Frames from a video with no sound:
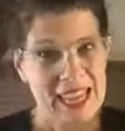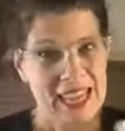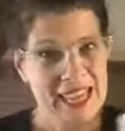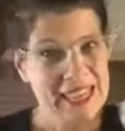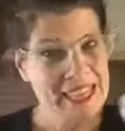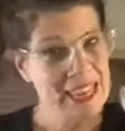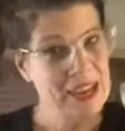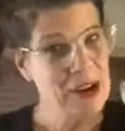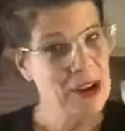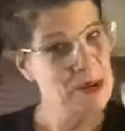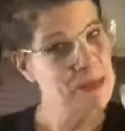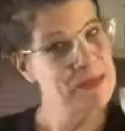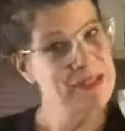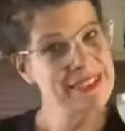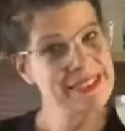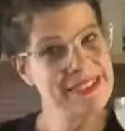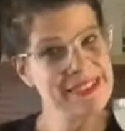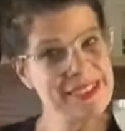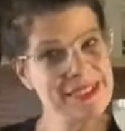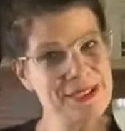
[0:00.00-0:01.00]
And I hope to
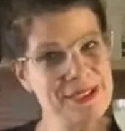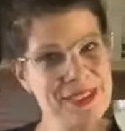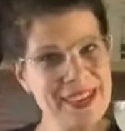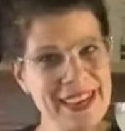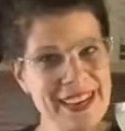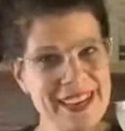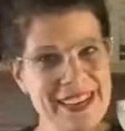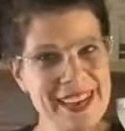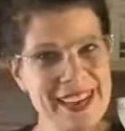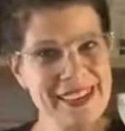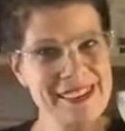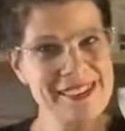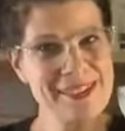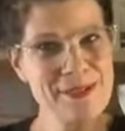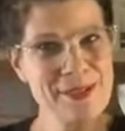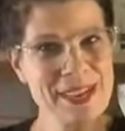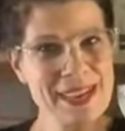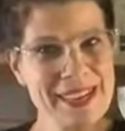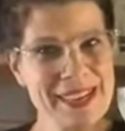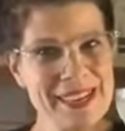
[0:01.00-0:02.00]
see you again next
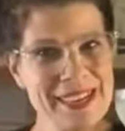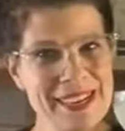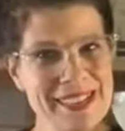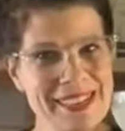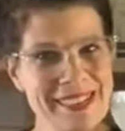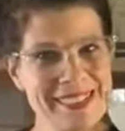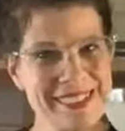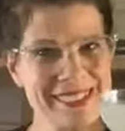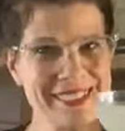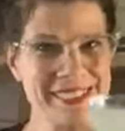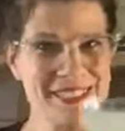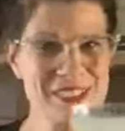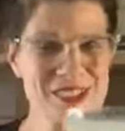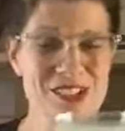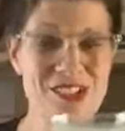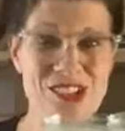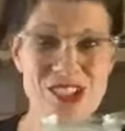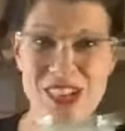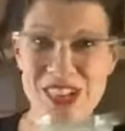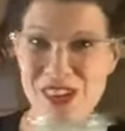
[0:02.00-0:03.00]
week.
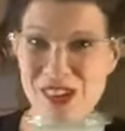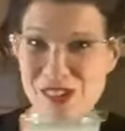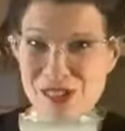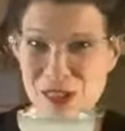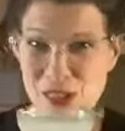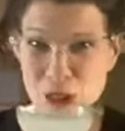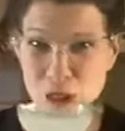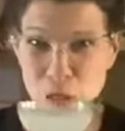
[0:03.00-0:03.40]
Cheers.